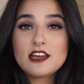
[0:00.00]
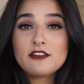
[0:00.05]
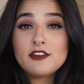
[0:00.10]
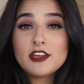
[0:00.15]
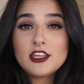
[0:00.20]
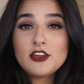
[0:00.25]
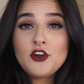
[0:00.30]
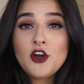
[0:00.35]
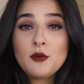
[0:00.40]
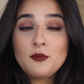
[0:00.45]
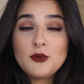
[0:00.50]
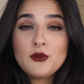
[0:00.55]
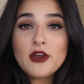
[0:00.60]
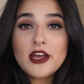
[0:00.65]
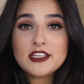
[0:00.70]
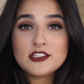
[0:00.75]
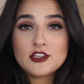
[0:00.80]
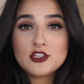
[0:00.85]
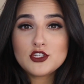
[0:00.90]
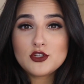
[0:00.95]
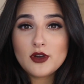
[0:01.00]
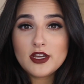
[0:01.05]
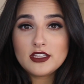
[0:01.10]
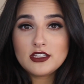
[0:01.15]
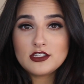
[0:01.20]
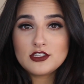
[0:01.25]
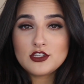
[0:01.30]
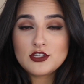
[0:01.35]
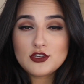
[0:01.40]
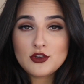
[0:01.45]
I really hope you guys enjoyed
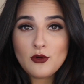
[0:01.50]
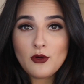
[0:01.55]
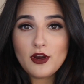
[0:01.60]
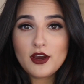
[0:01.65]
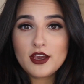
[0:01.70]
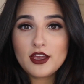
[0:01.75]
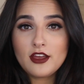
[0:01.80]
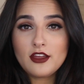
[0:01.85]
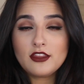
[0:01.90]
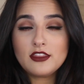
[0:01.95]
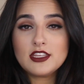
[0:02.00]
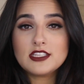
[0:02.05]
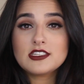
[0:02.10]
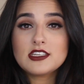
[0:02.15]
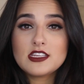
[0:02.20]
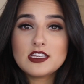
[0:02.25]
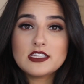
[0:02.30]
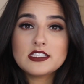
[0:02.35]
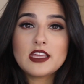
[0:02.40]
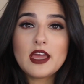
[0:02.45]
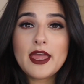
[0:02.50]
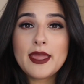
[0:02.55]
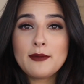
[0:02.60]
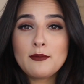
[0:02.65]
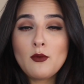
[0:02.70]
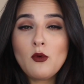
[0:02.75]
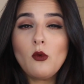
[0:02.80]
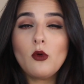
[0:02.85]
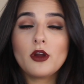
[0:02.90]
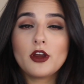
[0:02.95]
this tutorial. This is
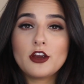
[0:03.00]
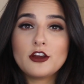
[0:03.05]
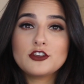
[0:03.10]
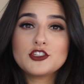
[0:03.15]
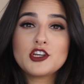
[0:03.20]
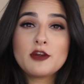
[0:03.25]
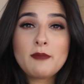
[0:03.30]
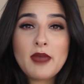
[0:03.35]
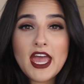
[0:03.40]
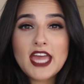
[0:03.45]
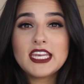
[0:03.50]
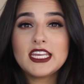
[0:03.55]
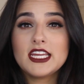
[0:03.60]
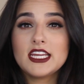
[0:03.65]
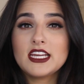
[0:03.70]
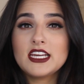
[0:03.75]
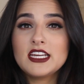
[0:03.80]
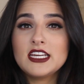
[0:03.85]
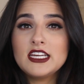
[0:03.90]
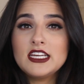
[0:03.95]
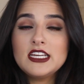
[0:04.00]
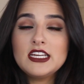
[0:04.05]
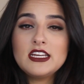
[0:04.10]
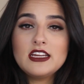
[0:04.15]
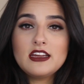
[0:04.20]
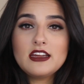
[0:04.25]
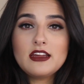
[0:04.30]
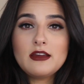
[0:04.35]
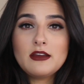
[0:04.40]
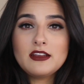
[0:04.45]
a more dramatic,
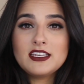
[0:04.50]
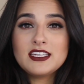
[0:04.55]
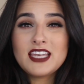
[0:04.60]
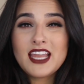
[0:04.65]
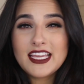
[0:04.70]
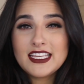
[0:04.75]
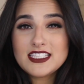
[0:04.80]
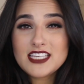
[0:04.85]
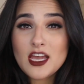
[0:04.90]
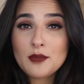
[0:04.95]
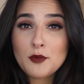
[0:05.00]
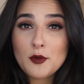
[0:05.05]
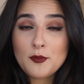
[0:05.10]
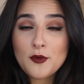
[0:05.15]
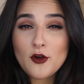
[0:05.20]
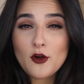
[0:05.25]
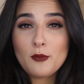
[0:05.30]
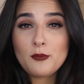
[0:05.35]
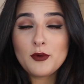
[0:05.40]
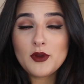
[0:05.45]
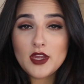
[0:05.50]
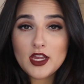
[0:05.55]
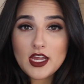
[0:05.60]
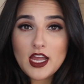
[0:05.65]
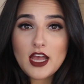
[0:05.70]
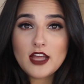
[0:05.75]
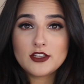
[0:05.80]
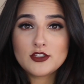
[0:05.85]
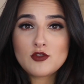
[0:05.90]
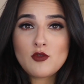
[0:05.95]
nighttime appropriate
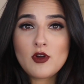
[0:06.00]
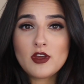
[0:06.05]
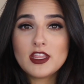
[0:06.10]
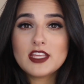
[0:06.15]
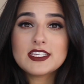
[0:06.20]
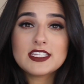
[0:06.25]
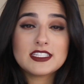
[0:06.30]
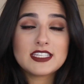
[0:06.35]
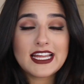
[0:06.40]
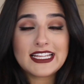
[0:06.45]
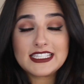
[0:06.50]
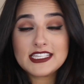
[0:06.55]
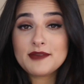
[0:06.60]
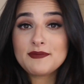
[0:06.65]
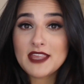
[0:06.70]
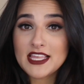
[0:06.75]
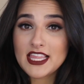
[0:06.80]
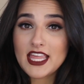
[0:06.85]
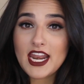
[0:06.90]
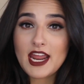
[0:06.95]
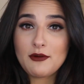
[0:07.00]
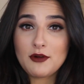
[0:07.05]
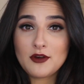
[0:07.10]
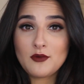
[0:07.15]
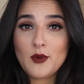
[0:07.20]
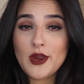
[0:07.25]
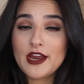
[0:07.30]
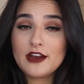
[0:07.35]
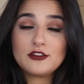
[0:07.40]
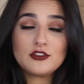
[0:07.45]
contour. This is not something that I
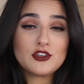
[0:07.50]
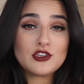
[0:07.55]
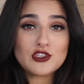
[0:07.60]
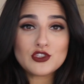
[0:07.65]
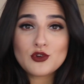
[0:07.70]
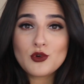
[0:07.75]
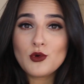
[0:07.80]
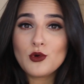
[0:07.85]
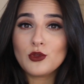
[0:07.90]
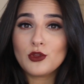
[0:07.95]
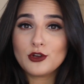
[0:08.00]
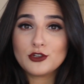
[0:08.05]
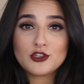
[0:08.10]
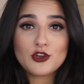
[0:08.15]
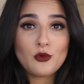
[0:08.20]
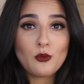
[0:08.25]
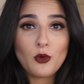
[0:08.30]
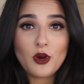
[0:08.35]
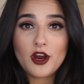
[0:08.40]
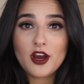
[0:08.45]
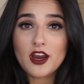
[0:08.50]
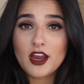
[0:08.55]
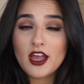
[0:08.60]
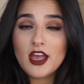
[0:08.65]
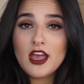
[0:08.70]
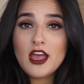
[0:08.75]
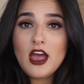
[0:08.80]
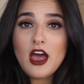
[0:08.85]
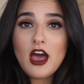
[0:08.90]
would wear to school or to work.